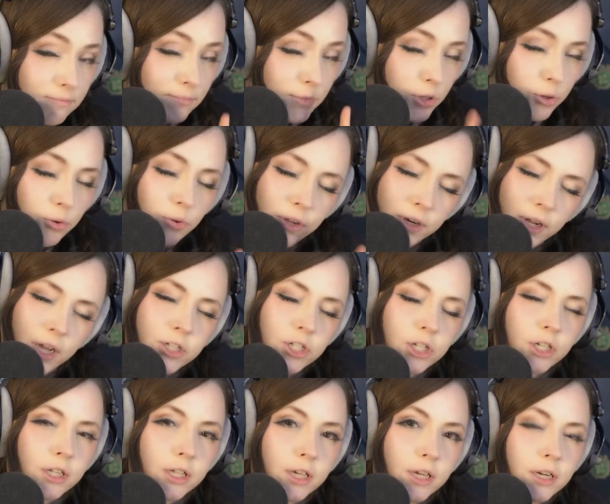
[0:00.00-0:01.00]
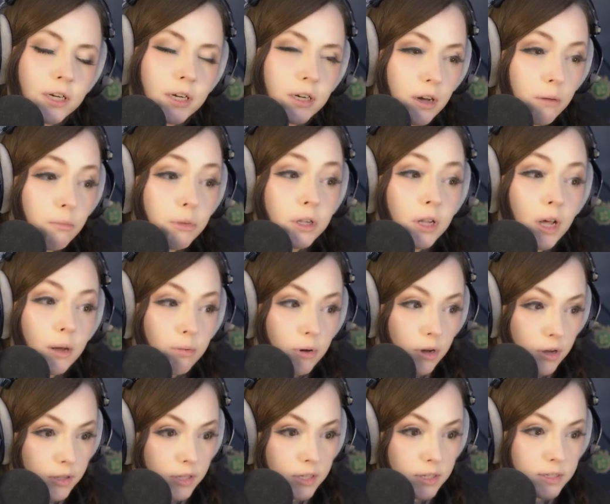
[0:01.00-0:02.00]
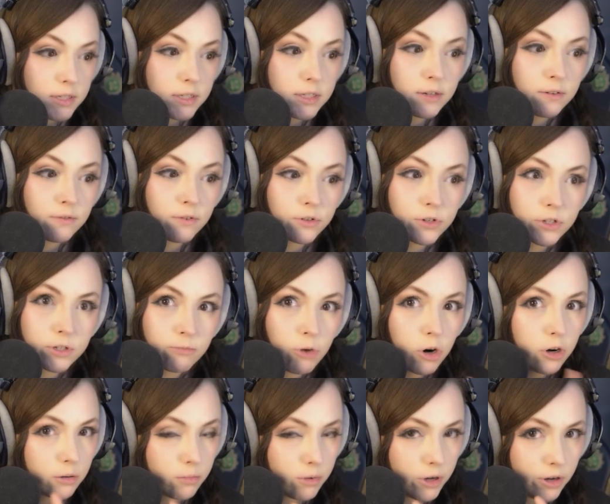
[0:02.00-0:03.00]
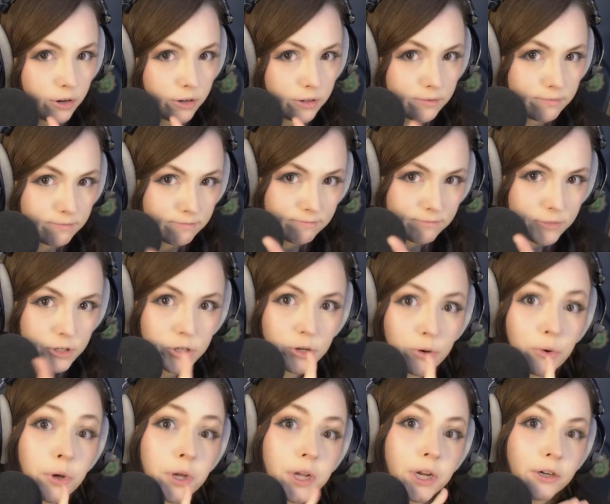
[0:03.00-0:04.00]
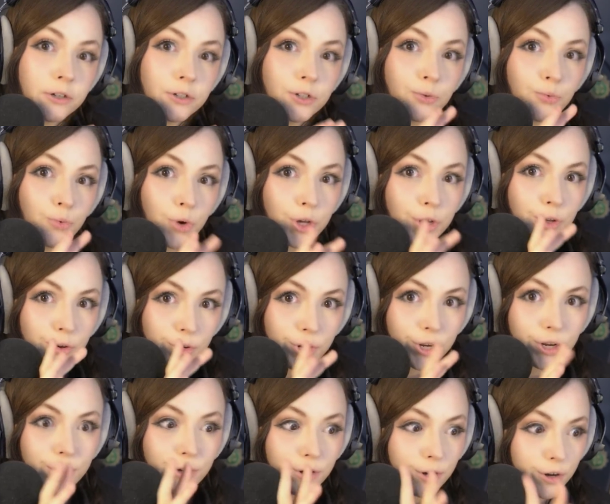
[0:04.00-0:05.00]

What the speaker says: you can actually double up on this if you're smart about it. So here's what you need to